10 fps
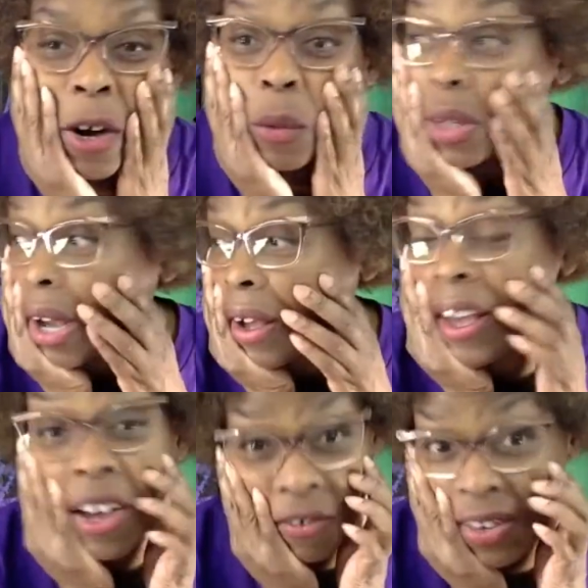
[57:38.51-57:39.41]
when I
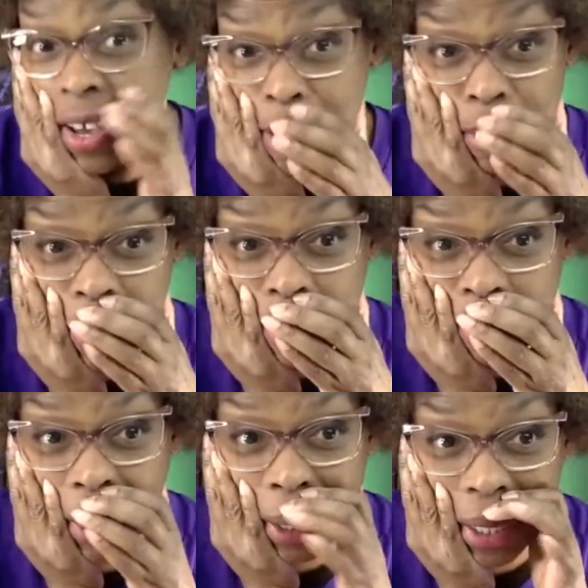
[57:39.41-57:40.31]
have time to go
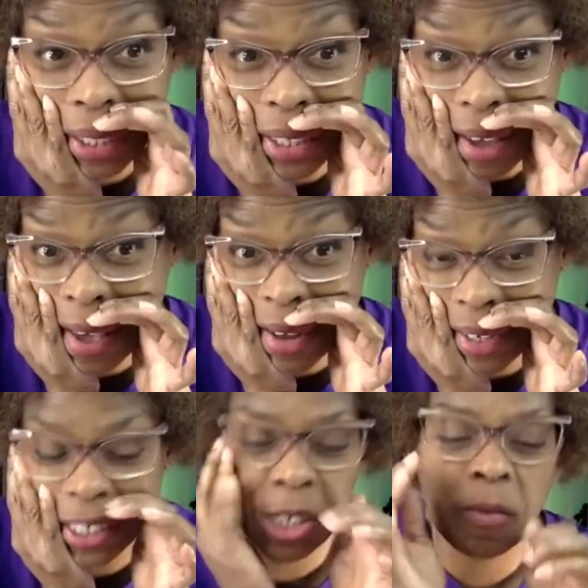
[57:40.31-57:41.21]
back in and
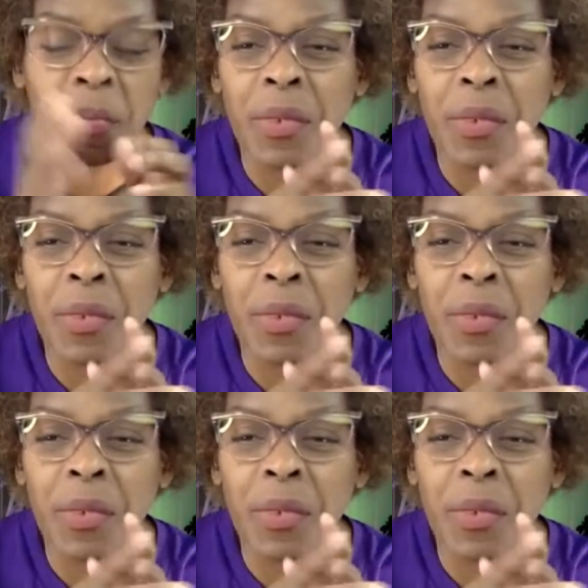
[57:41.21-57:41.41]
edit.